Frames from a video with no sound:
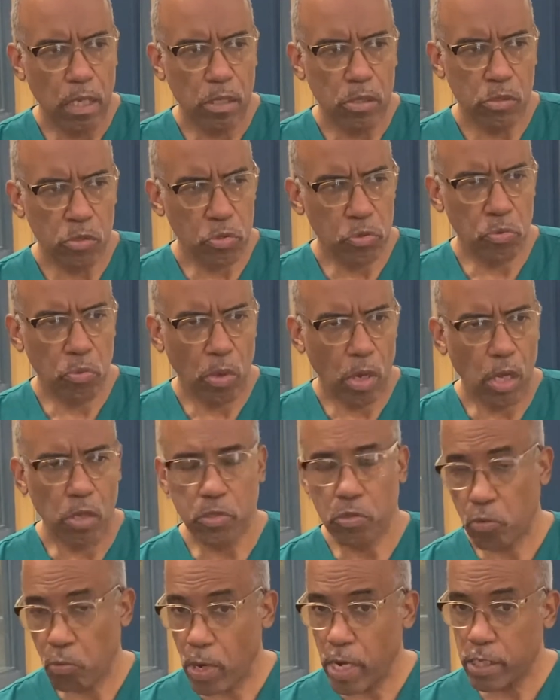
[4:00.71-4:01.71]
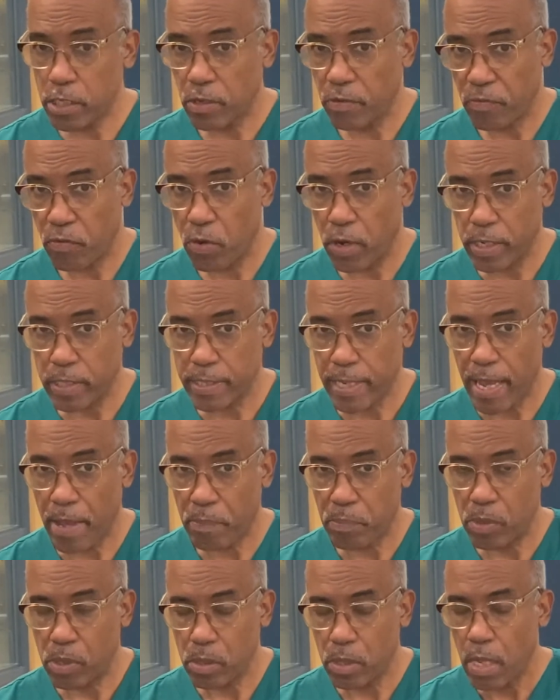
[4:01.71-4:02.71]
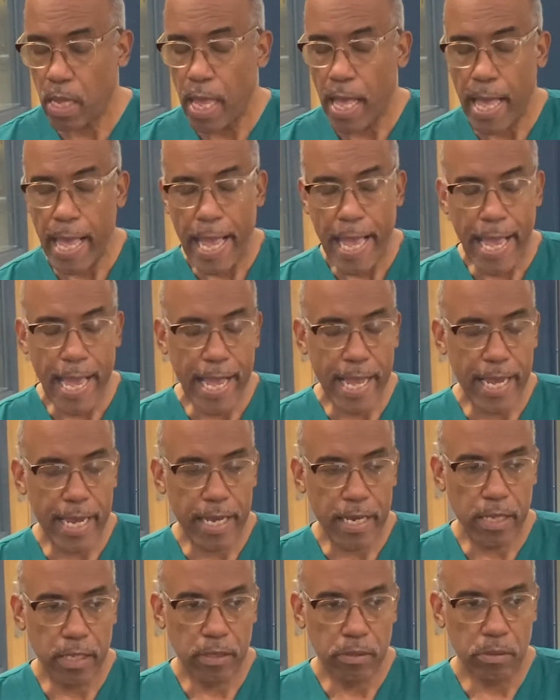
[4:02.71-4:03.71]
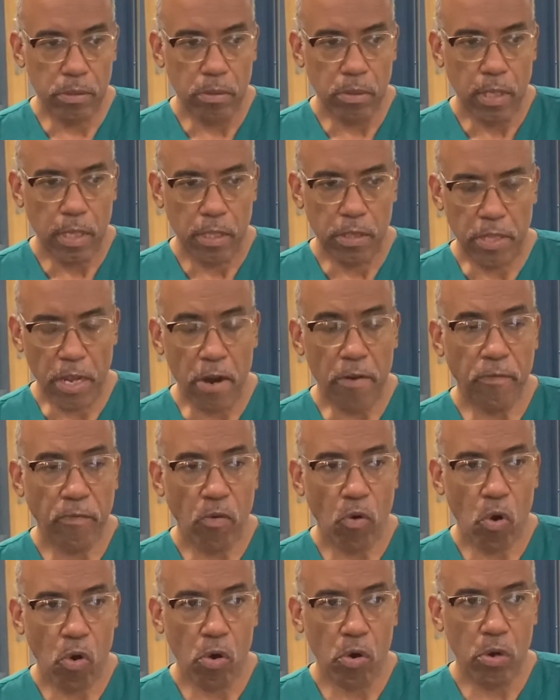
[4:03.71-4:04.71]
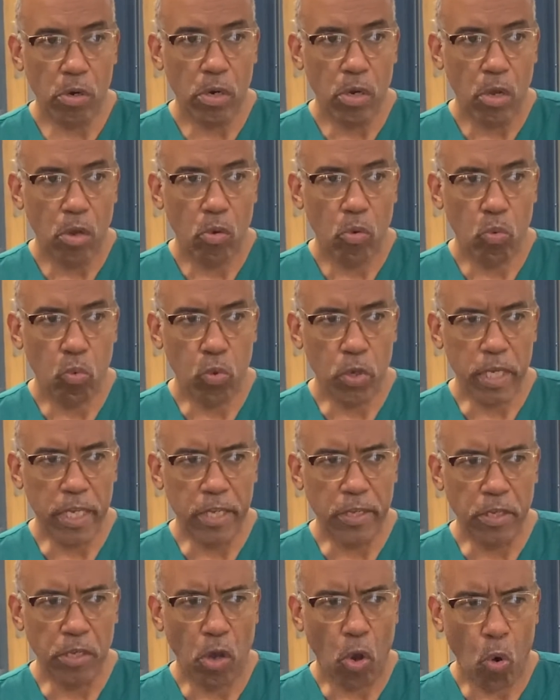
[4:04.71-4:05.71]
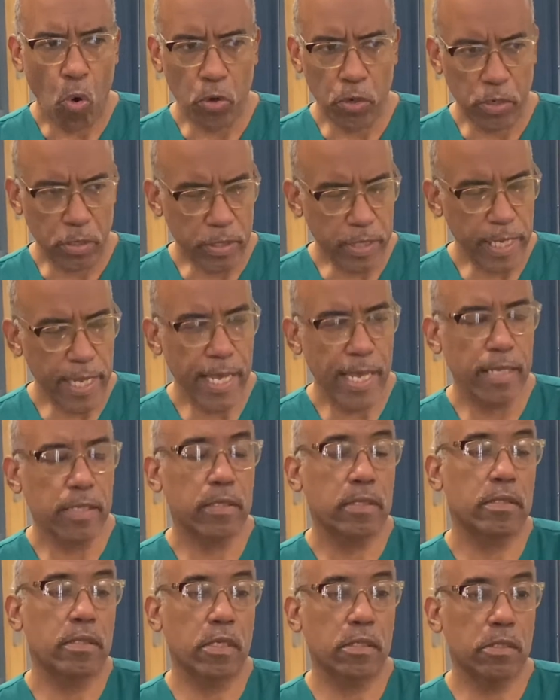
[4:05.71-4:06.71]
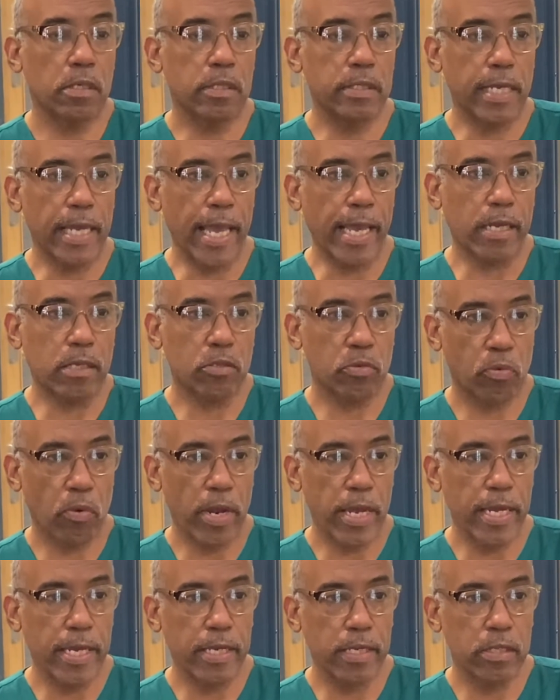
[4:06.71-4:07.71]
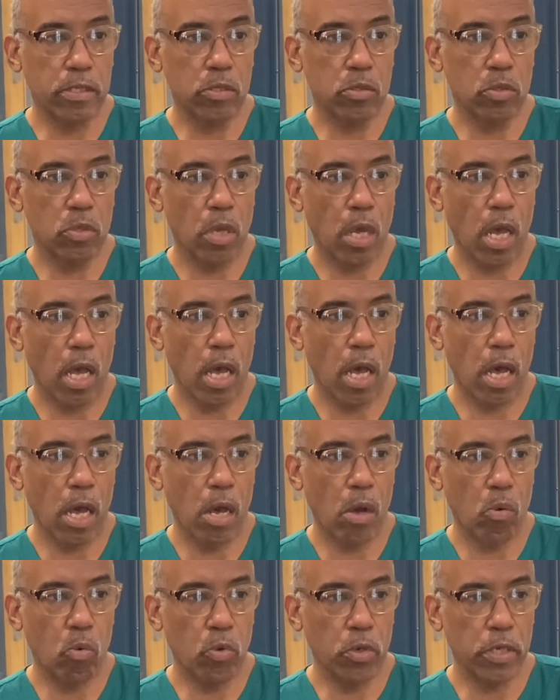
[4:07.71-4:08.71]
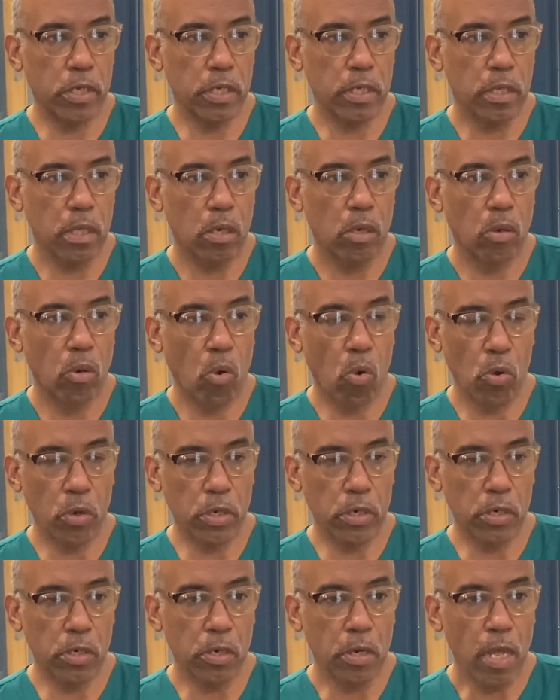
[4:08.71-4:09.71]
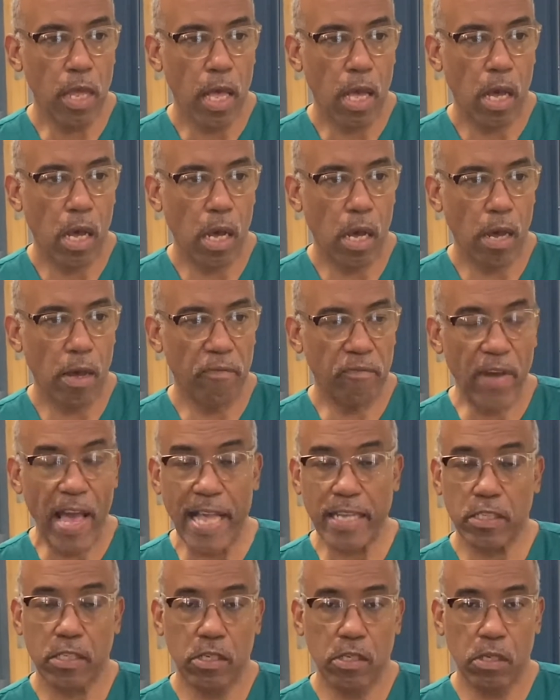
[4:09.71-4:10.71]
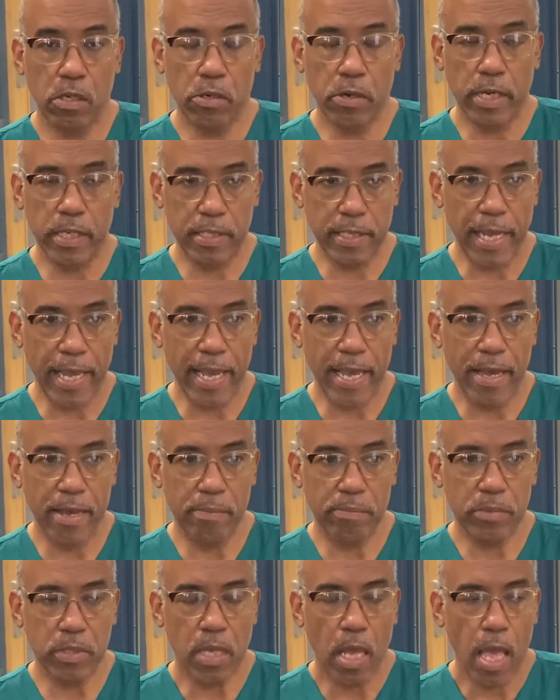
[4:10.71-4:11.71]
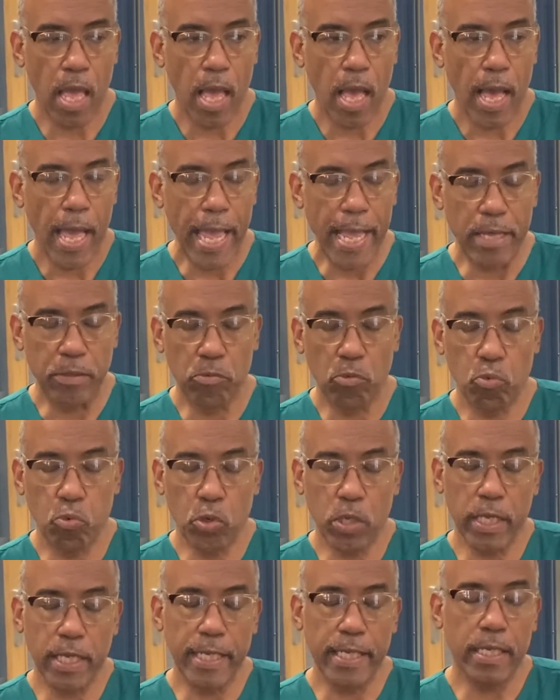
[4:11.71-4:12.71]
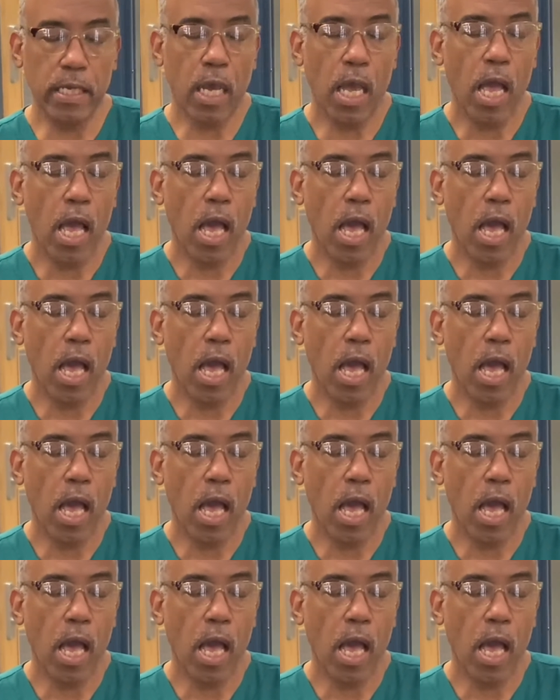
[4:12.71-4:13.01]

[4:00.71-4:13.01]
to ulceration, for example. And therefore, we order tests such as x-rays, we order vascular exams, we